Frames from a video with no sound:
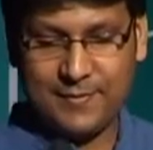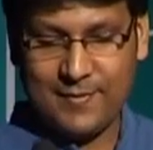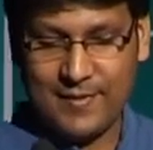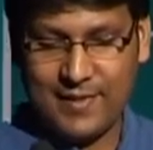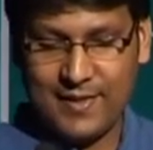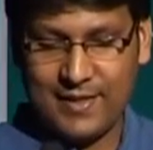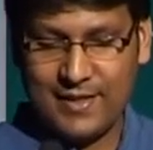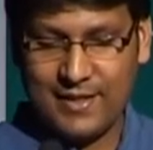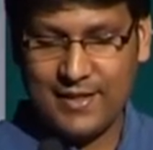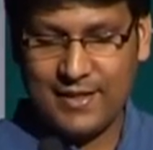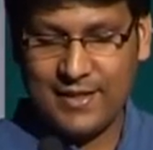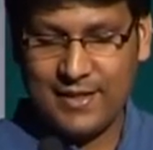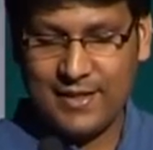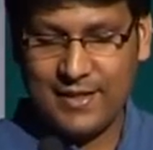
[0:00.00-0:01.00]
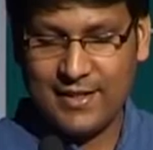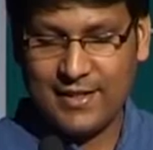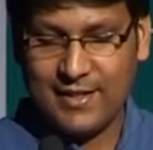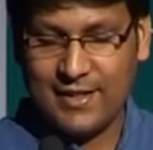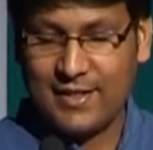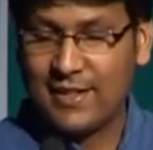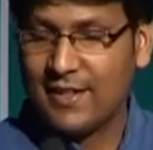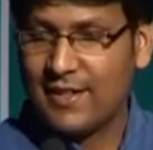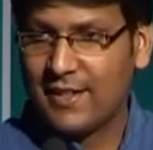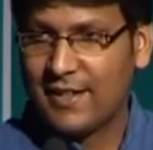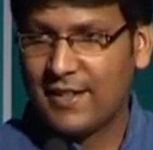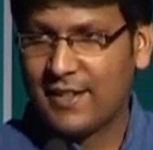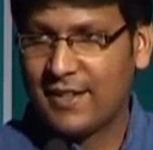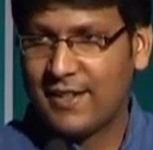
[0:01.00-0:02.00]

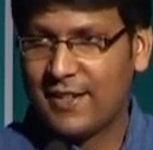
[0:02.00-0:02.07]
(no one is talking)